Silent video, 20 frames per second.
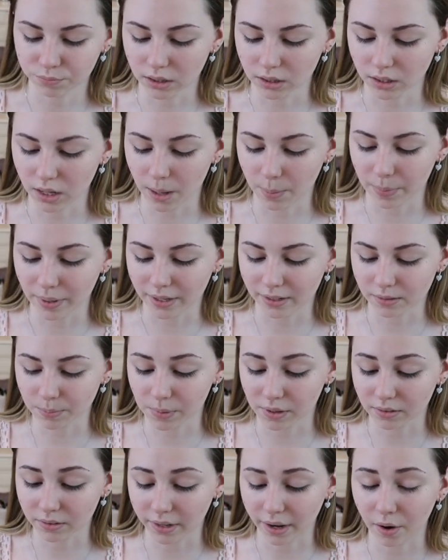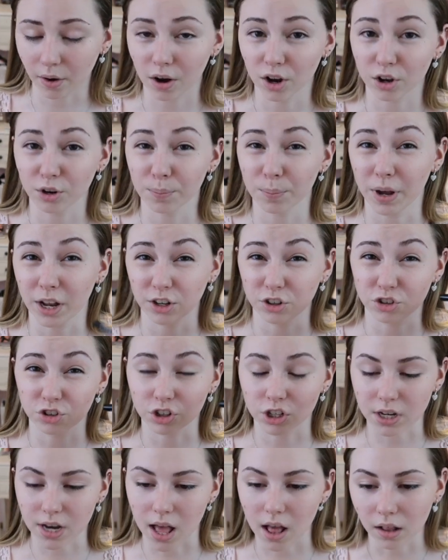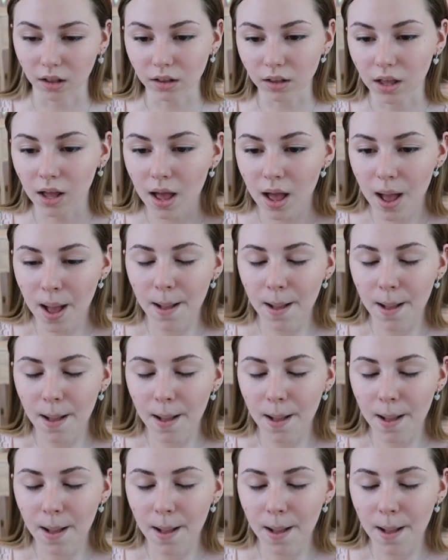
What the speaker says: La Base Mascara by Chanel.